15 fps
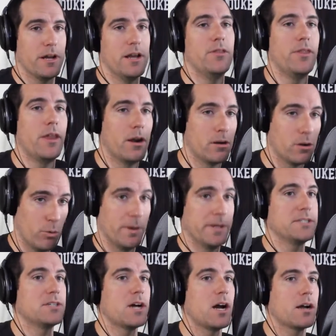and they're going
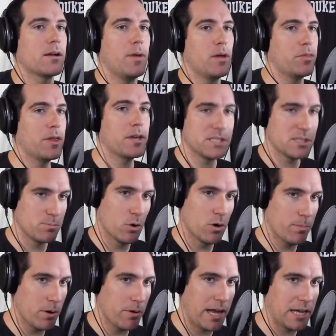to talk about things more
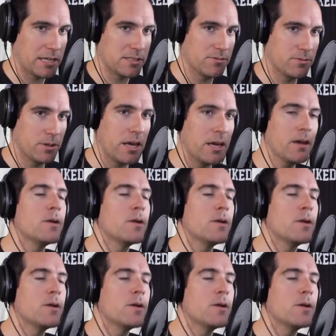proactively